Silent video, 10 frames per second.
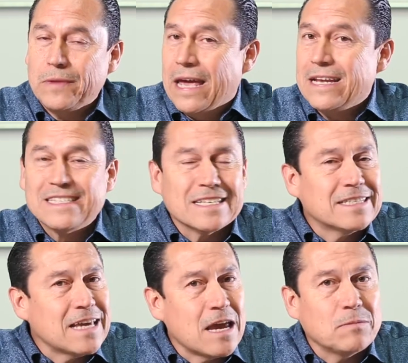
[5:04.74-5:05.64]
And it's the
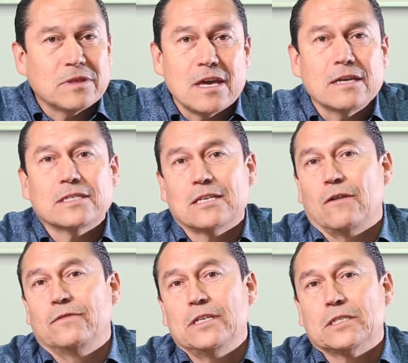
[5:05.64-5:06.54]
same thing,
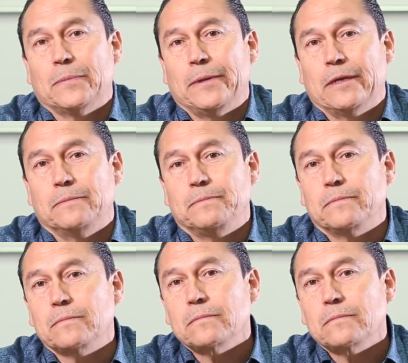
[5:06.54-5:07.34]
self-discipline.